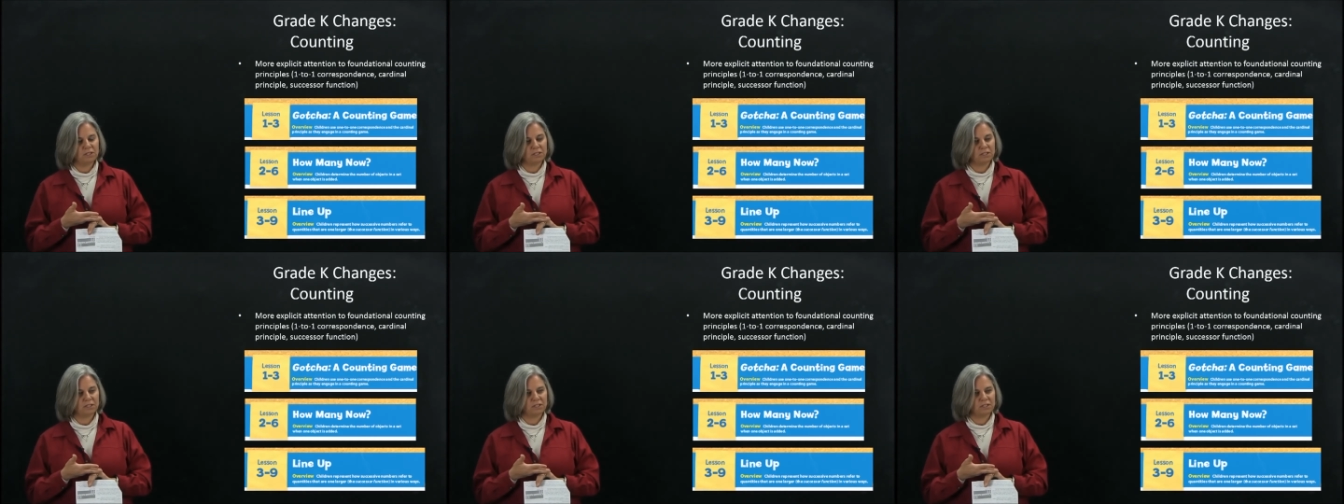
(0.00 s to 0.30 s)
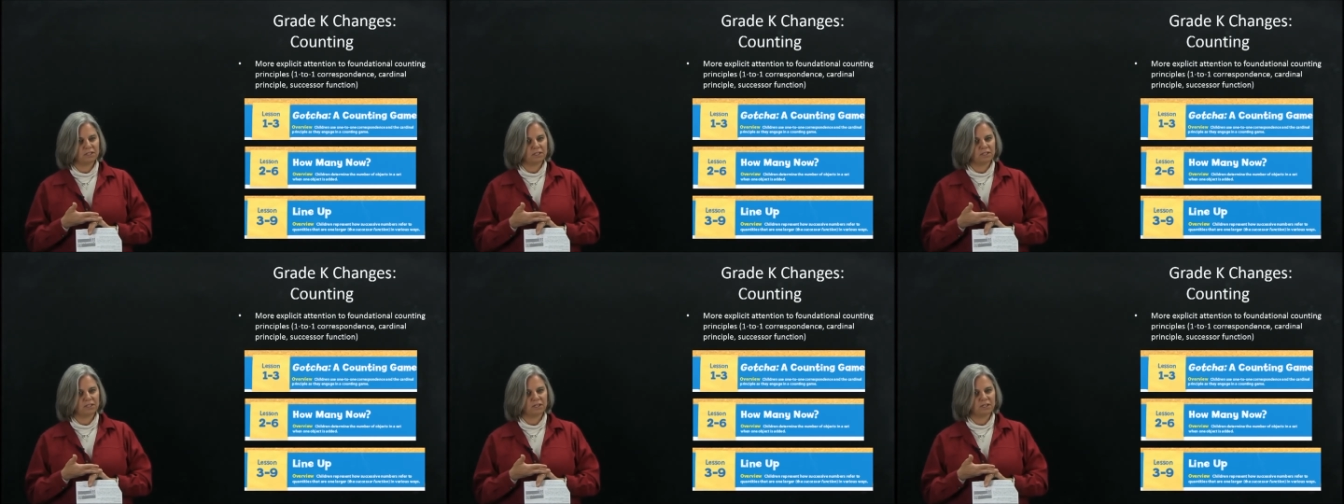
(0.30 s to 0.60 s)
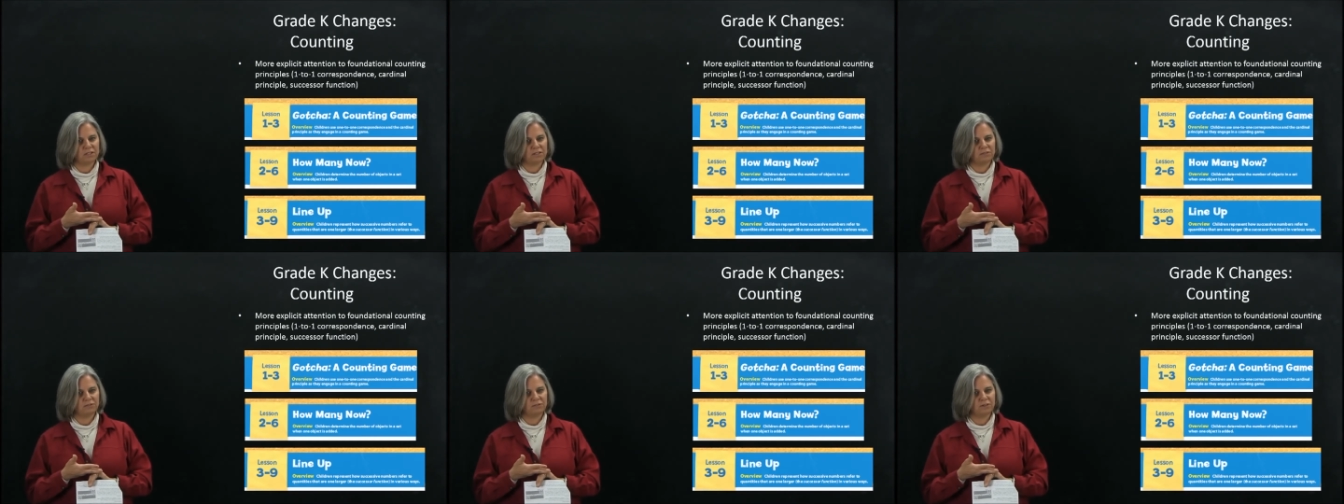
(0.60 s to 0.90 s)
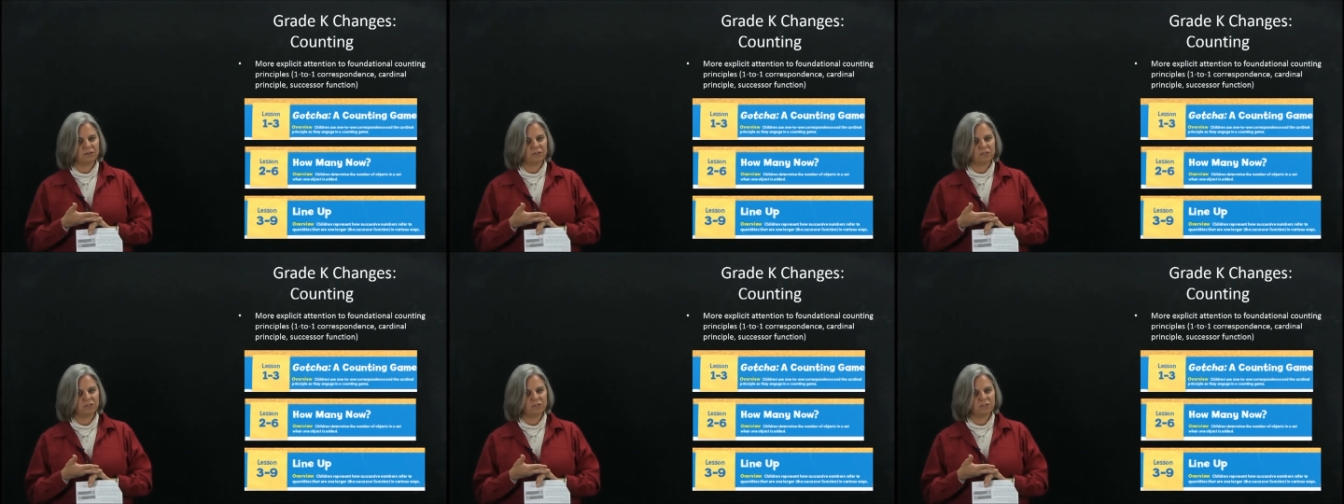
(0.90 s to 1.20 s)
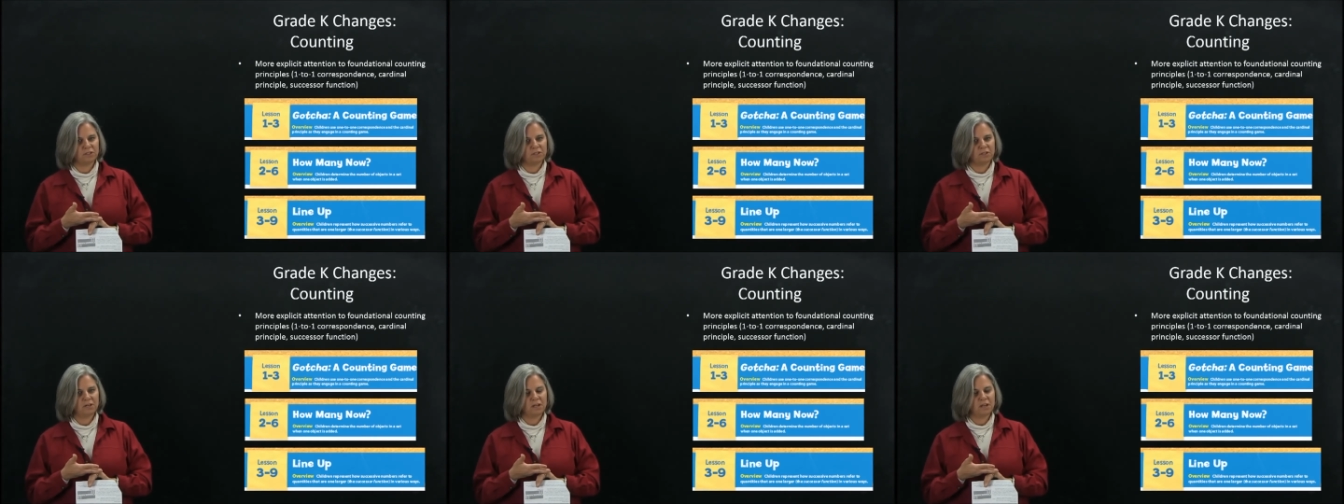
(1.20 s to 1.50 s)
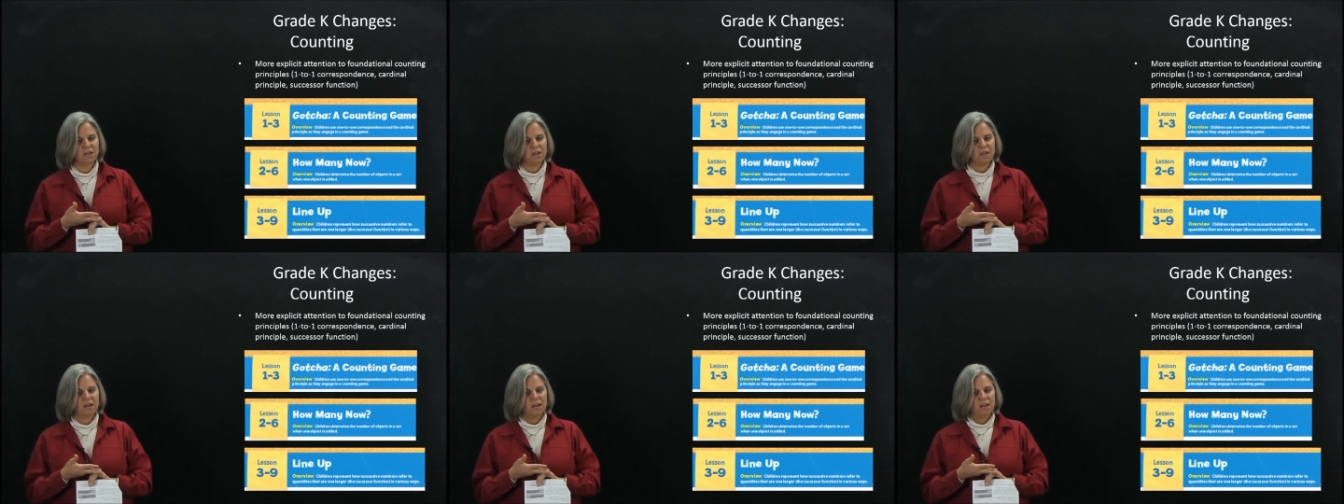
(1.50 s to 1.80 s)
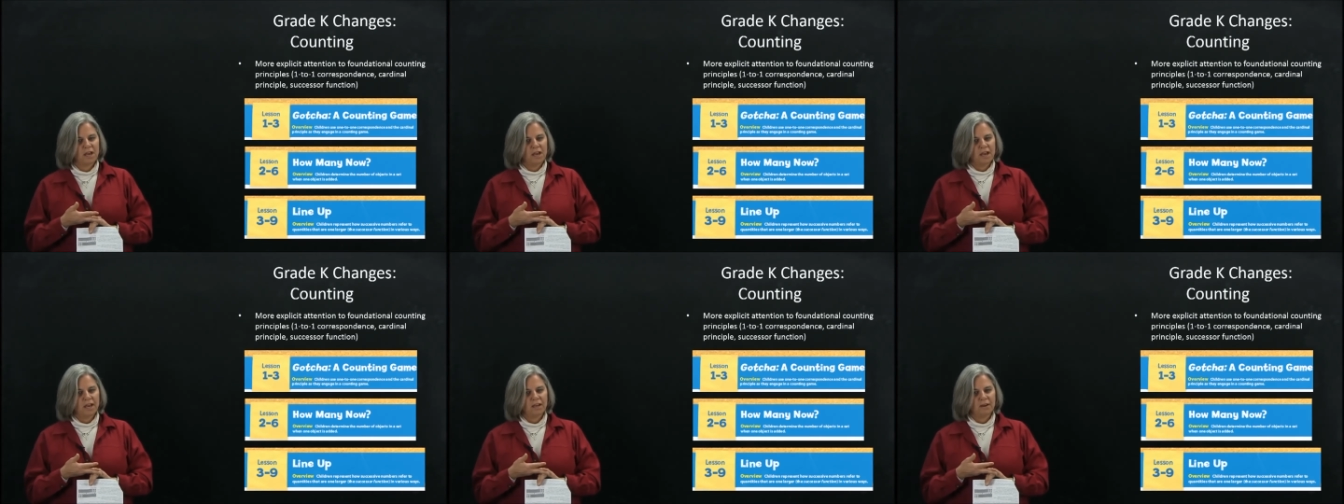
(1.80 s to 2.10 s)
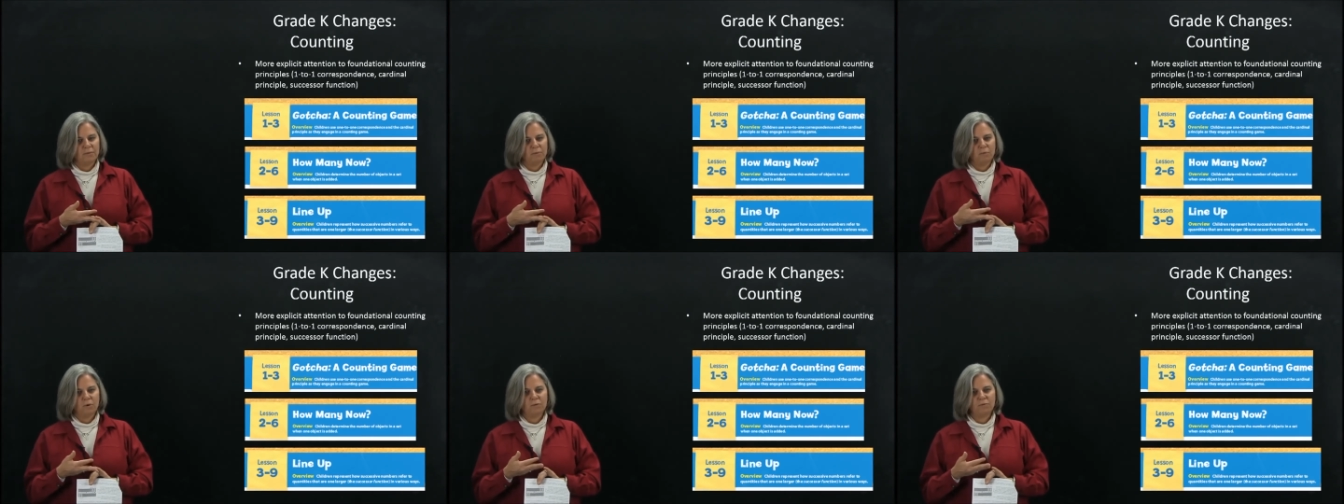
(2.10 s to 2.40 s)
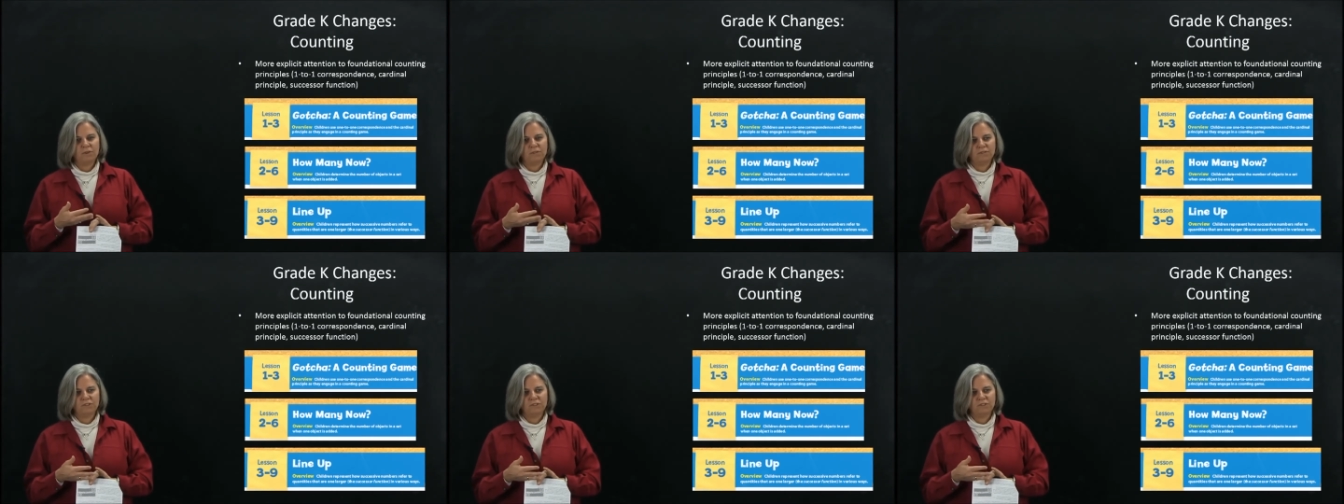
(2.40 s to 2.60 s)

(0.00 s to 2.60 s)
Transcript: is the successor function. And what we've